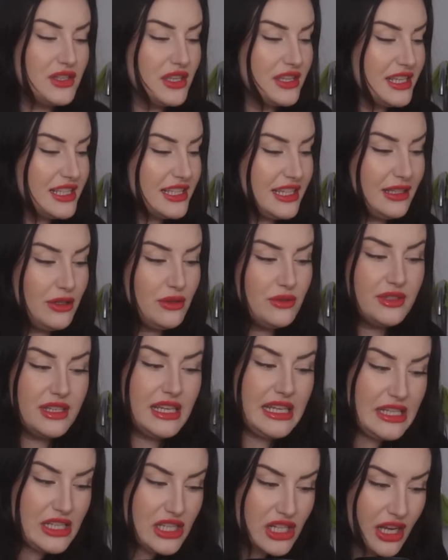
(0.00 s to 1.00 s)
So there's a little
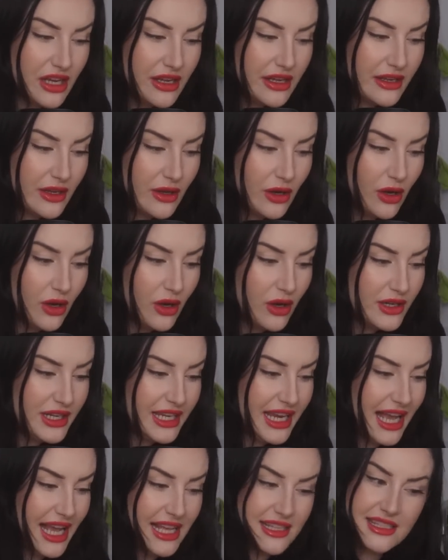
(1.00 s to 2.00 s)
niche going
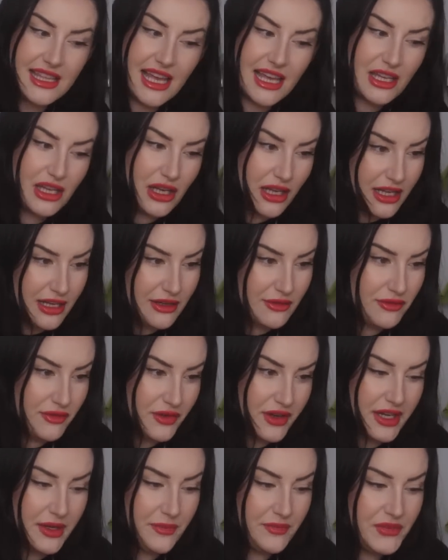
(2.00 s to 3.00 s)
on. He has that going
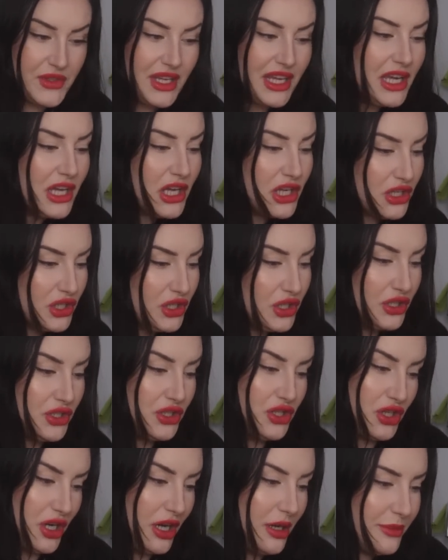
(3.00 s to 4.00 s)
for him.
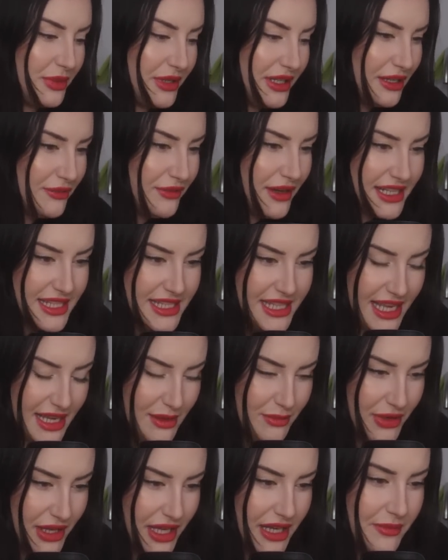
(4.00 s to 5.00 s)
Good job. If I
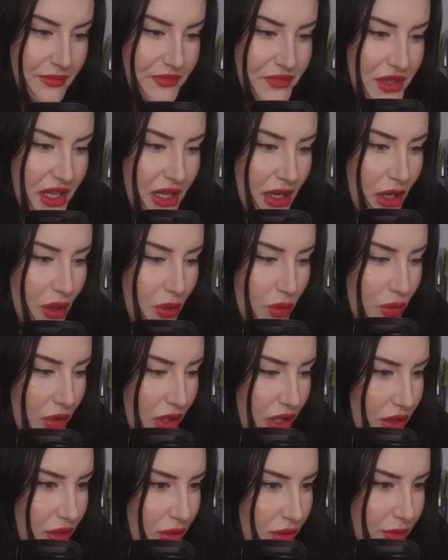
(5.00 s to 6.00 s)
tip him,
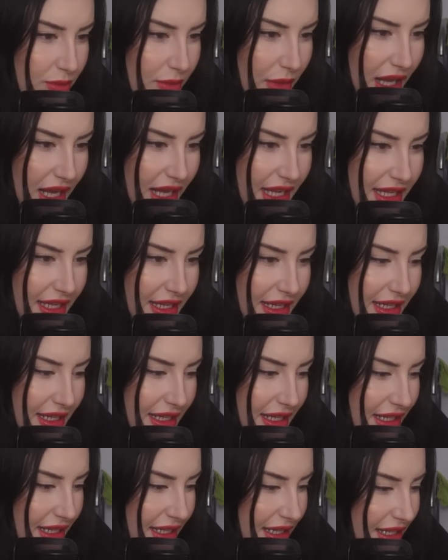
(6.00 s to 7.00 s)

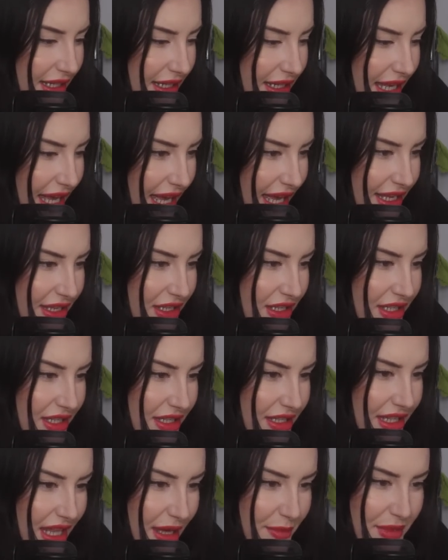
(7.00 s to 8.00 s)
can
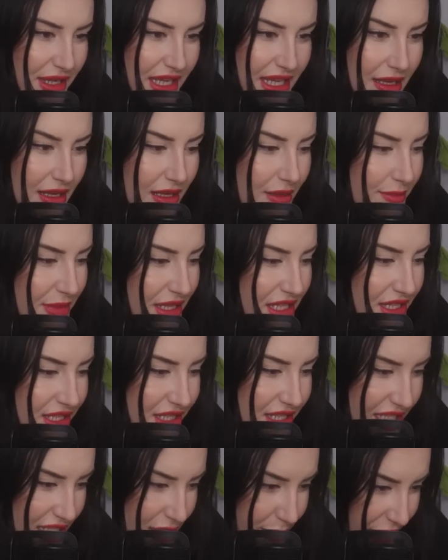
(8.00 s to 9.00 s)
that be a
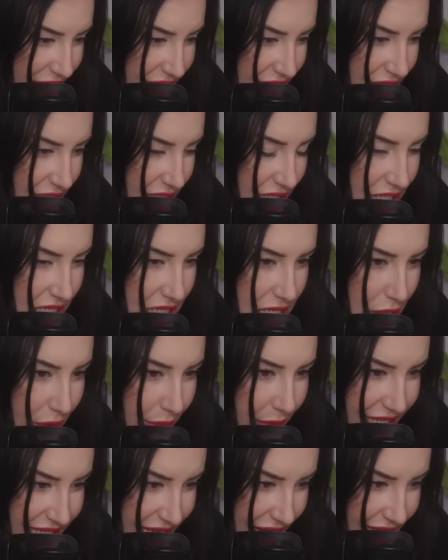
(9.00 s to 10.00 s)
business expense
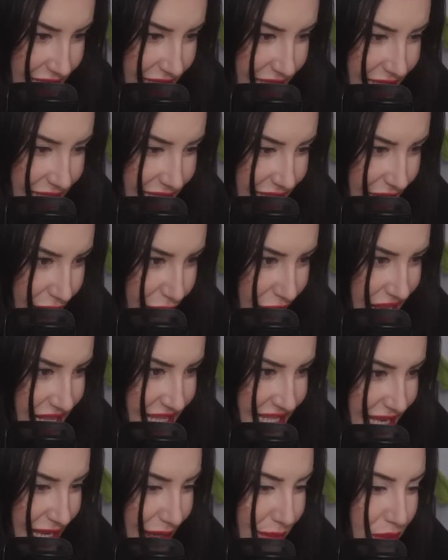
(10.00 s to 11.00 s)
on my taxes if I
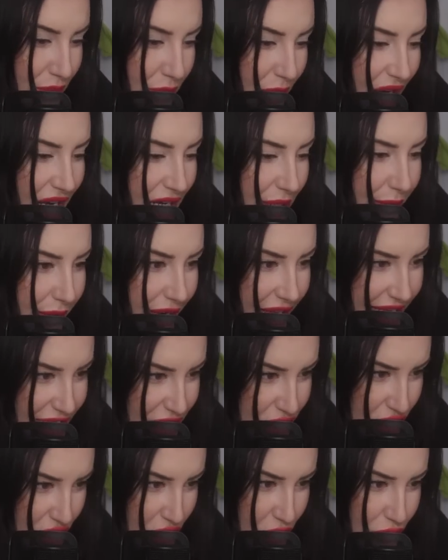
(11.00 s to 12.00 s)
tip
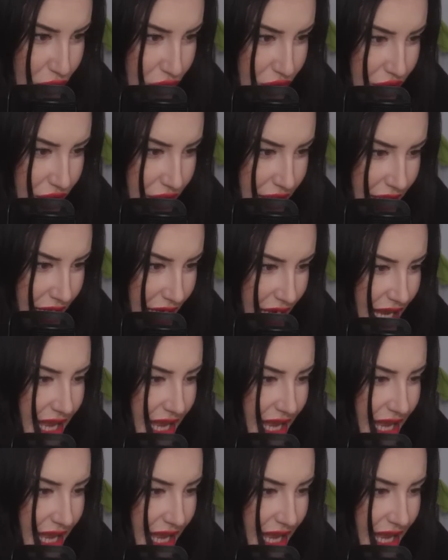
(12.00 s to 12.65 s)
Markiplier's nudes?